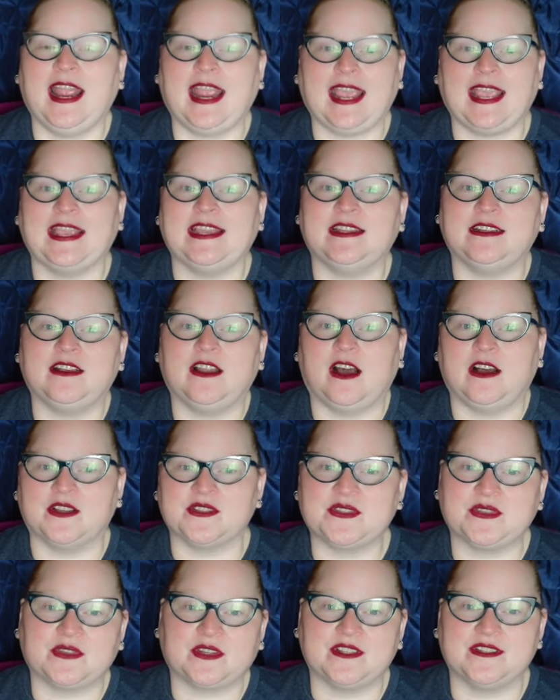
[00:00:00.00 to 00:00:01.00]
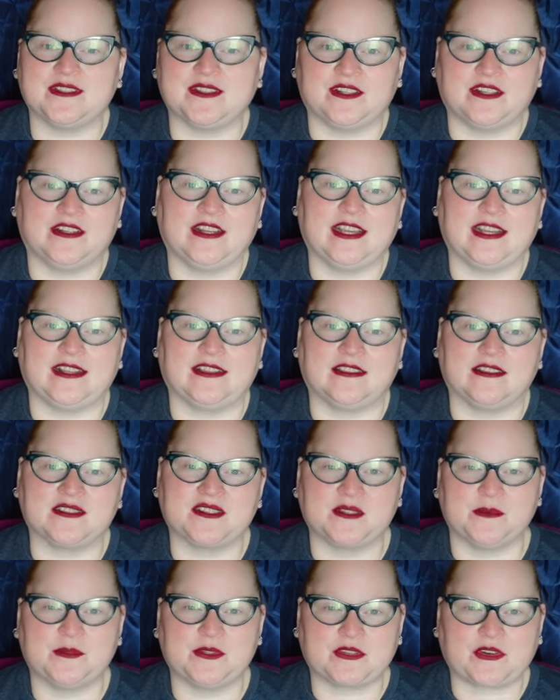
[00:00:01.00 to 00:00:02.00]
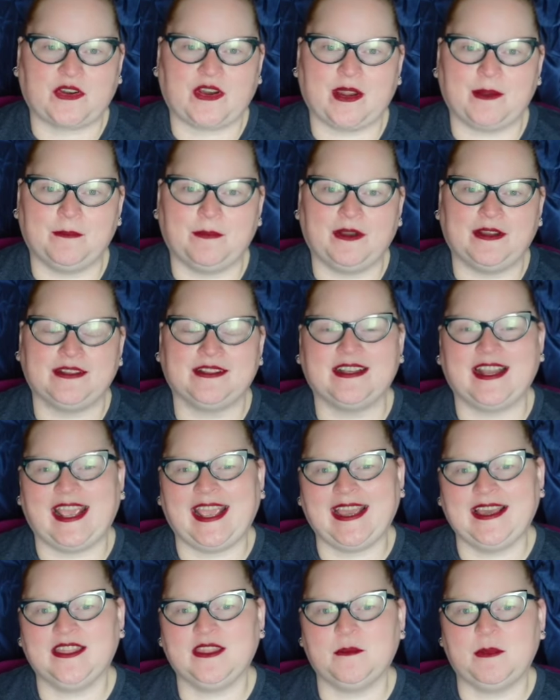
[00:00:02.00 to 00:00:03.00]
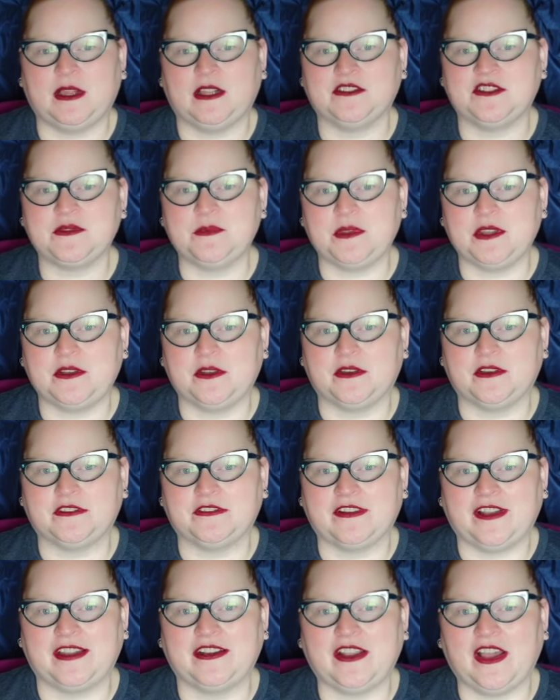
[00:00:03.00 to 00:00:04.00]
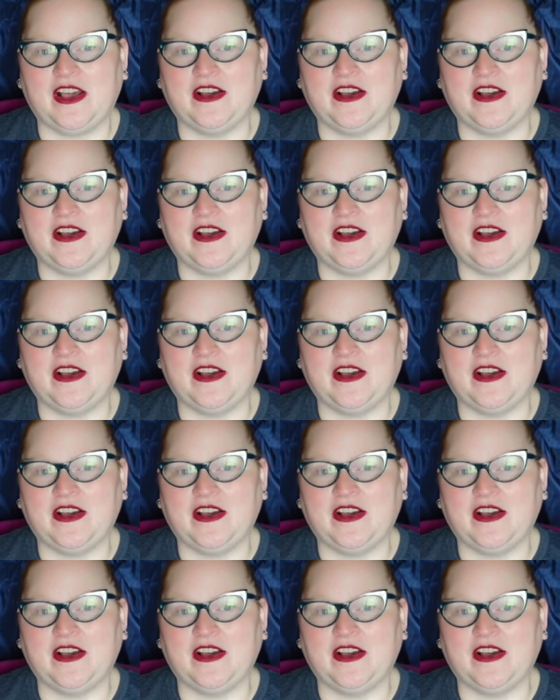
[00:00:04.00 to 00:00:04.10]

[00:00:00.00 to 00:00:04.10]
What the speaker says: and also consider hitting the subscribe button and the bell to be notified